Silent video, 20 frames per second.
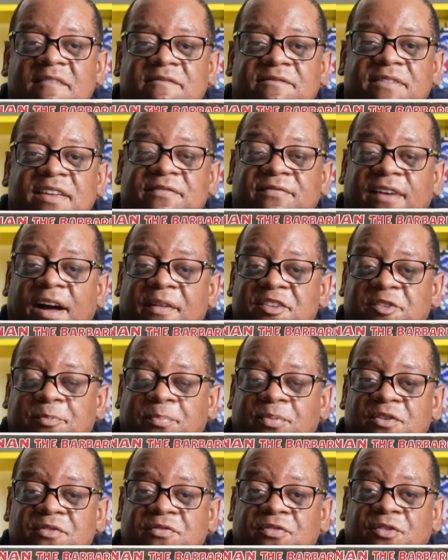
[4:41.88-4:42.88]
If you can find this
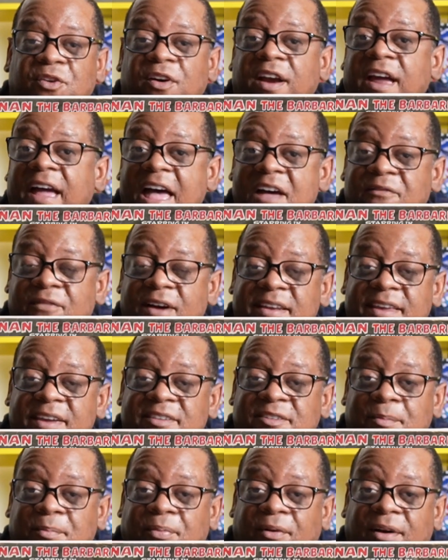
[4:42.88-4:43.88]
book for a halfway
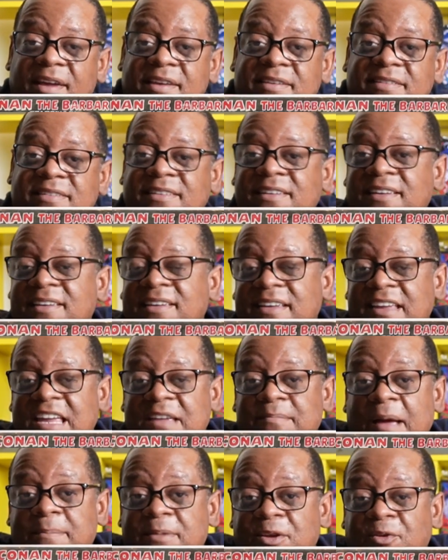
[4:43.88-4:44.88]
decent price, it
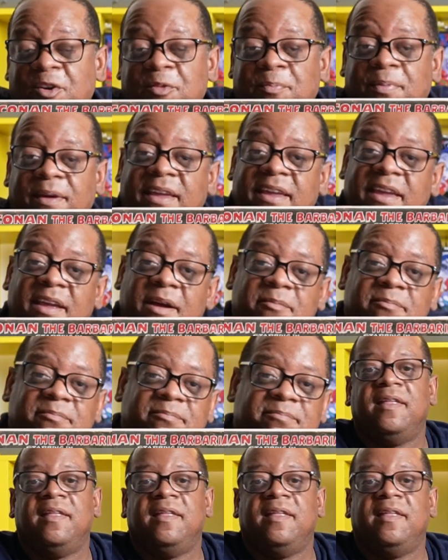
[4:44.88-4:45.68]
might be worth picking up.